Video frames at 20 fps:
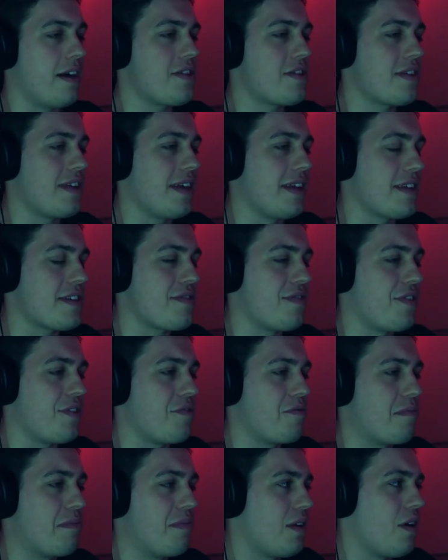just think this
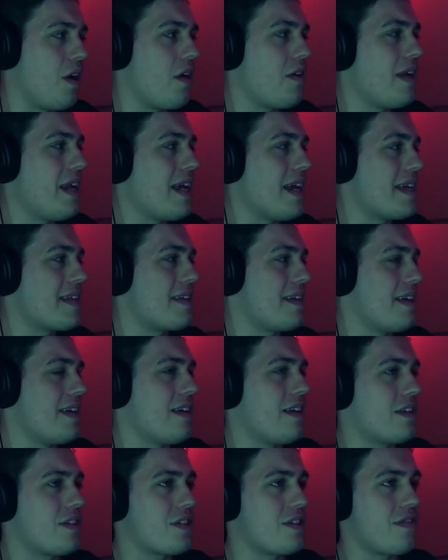film, not only is
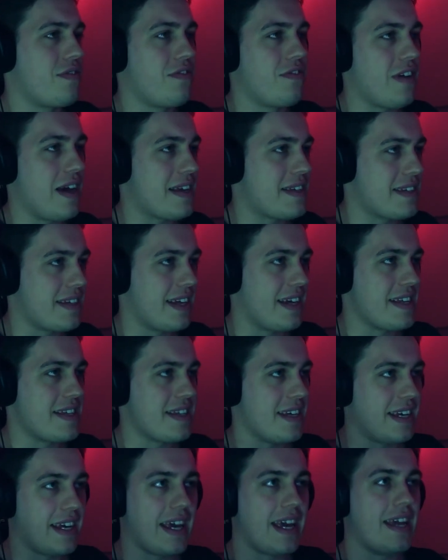it just
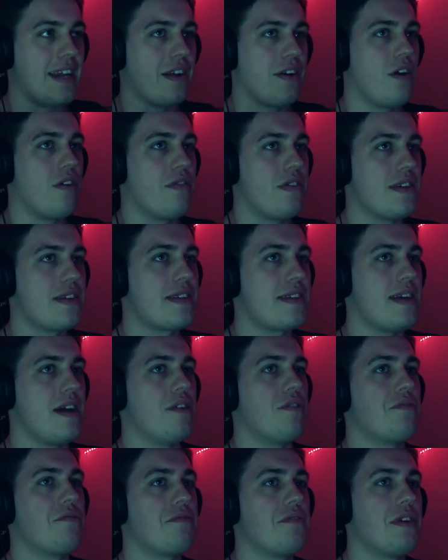fascinating in and of
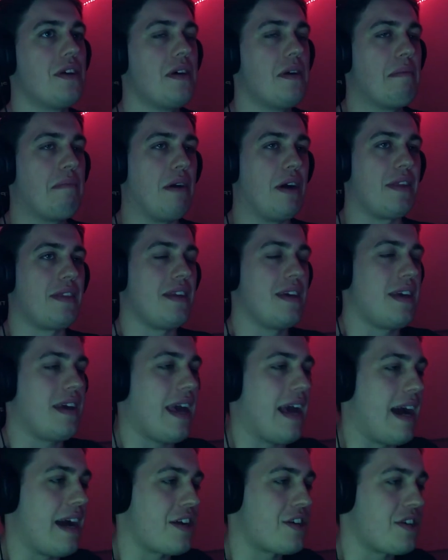itself, but I
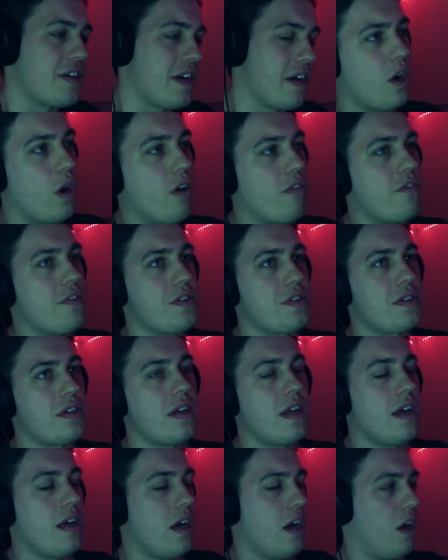think it actually offers
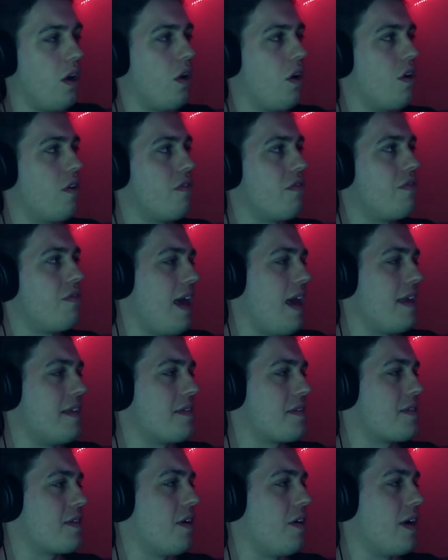a lot of
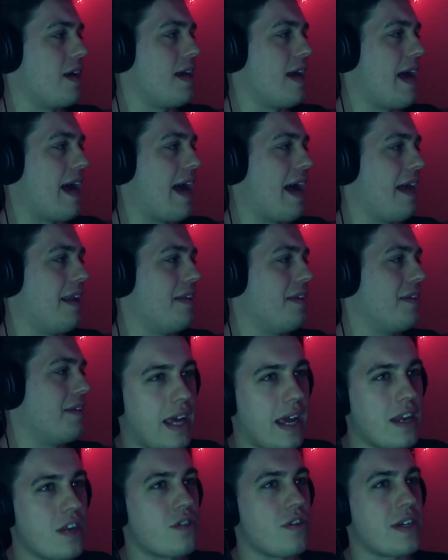insight
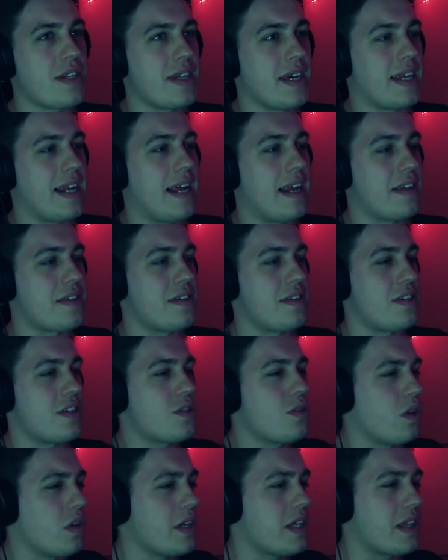and interesting analysis.
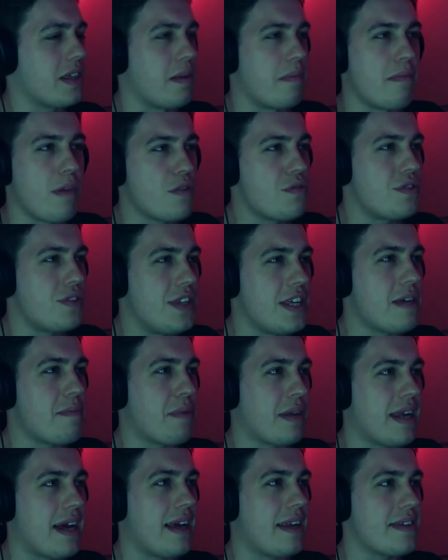It's not like the most
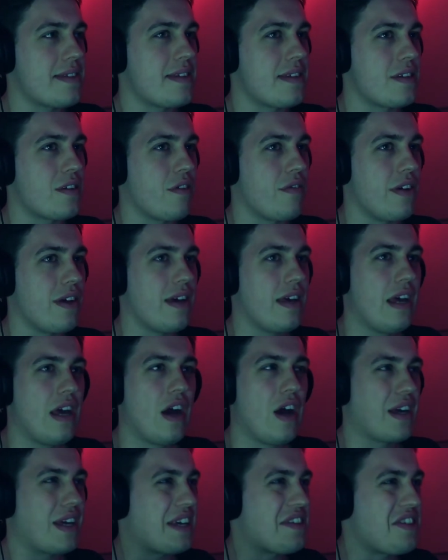deep analysis of it.
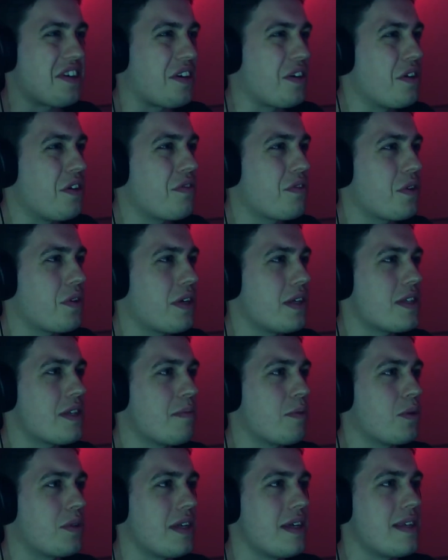I guess it could have gone
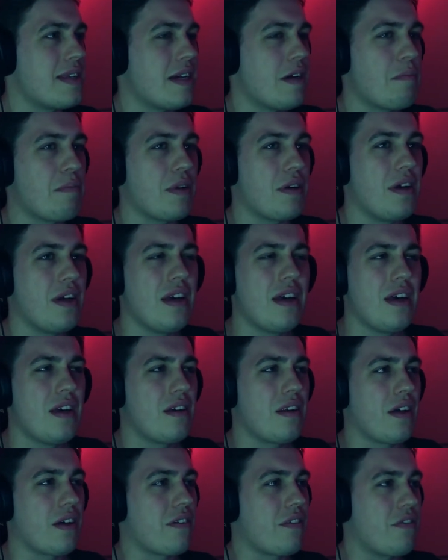into more detail, but
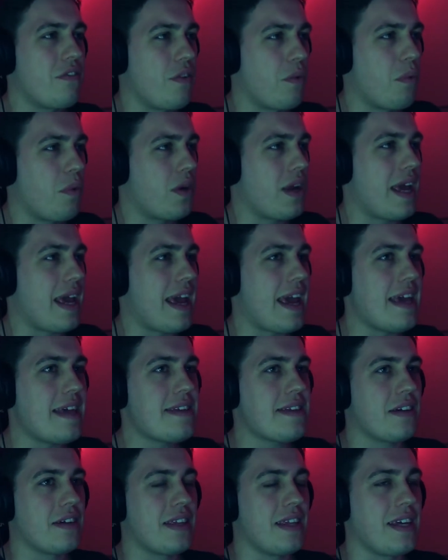like for what it
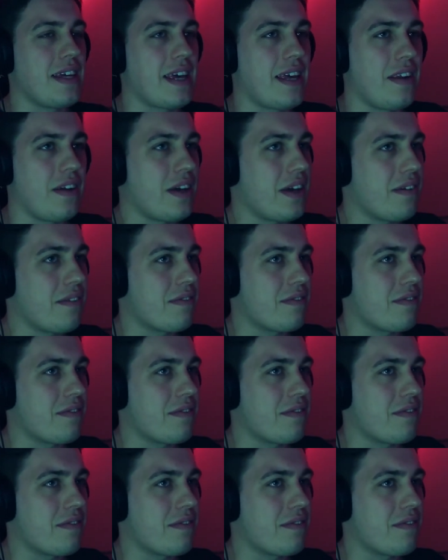is, I think it like